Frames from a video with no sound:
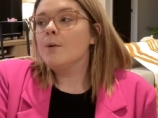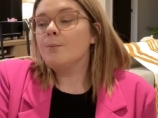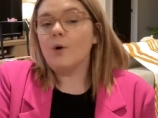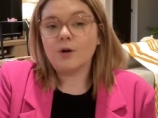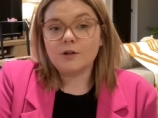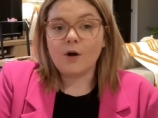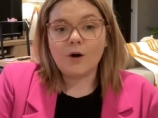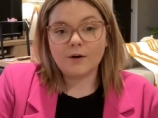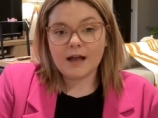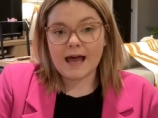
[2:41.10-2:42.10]
brought
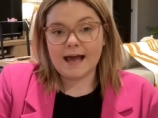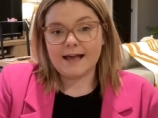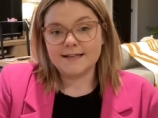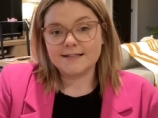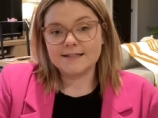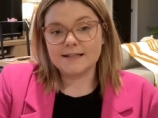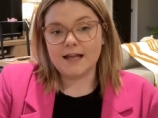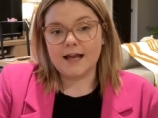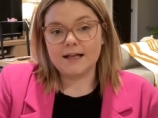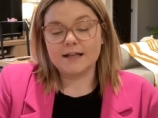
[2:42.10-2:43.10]
along as
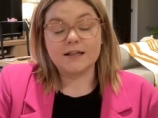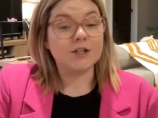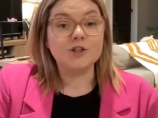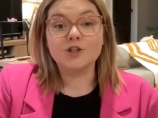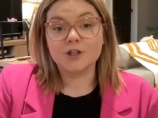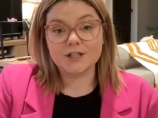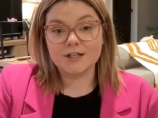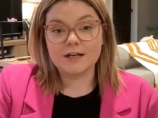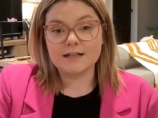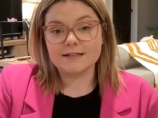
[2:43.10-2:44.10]
like the
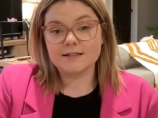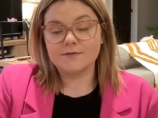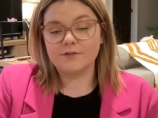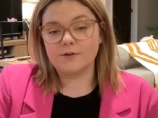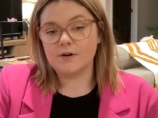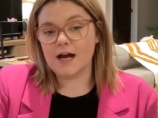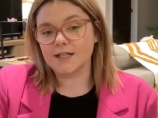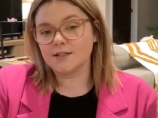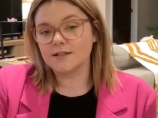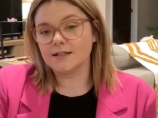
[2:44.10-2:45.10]
nutritionist for
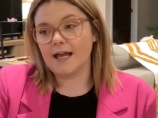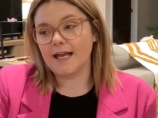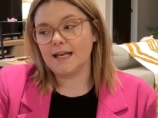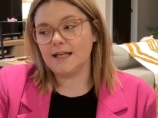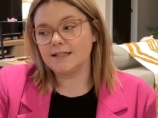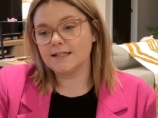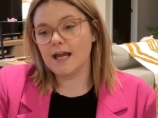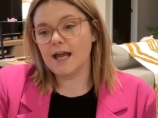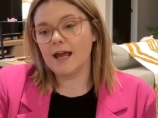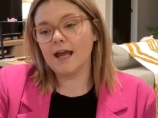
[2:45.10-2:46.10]
us ladies
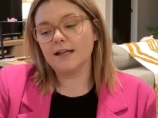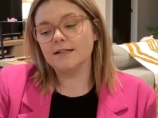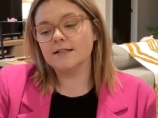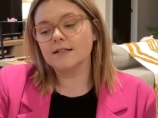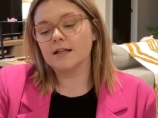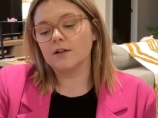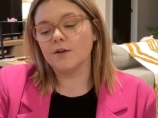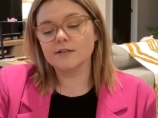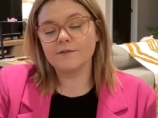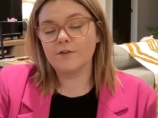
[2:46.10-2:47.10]
and
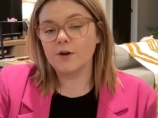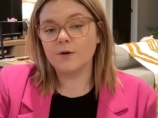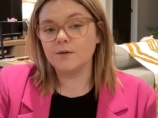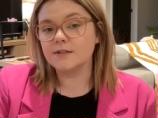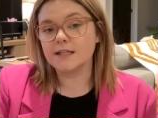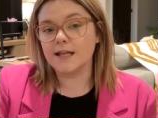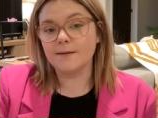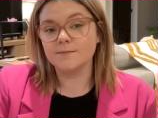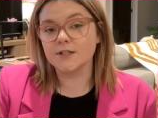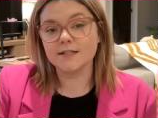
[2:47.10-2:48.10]
lots of phone calls to
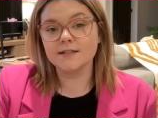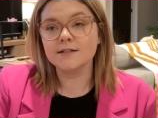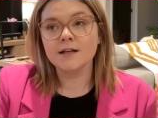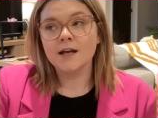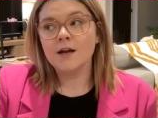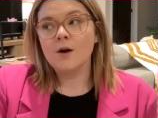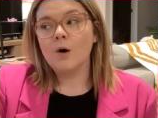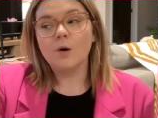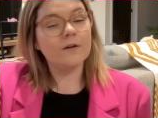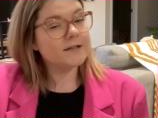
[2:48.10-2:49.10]
them just
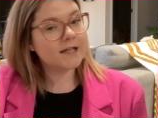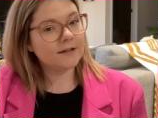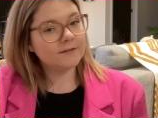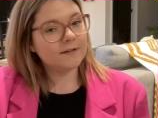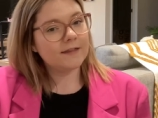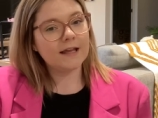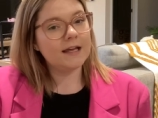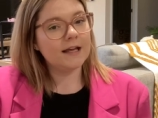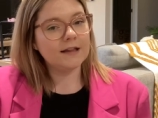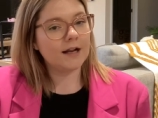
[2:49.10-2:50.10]
all of a sudden
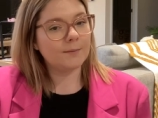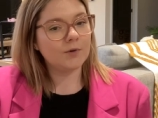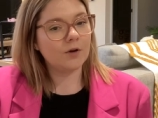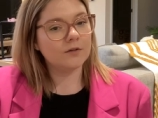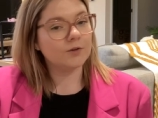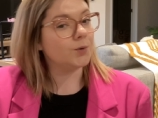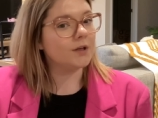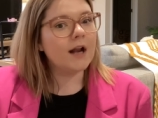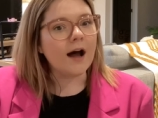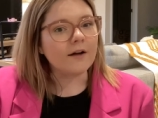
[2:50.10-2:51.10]
thinking that I'm not good
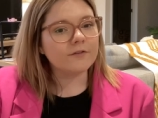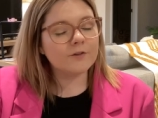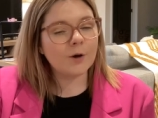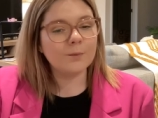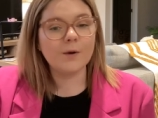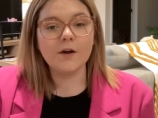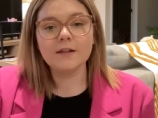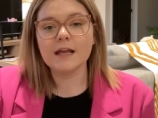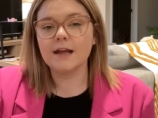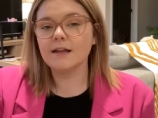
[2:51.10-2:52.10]
enough, not
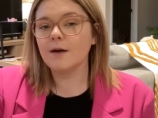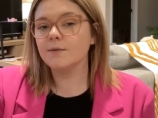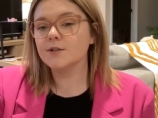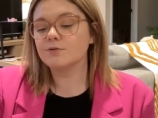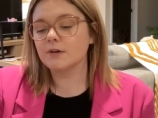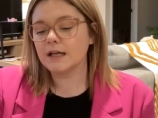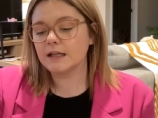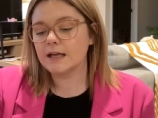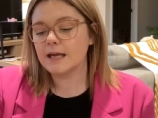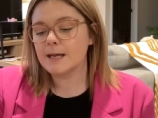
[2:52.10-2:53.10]
worthy. And that was
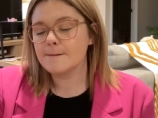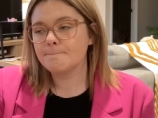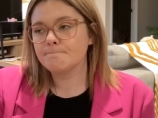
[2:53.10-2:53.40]
really,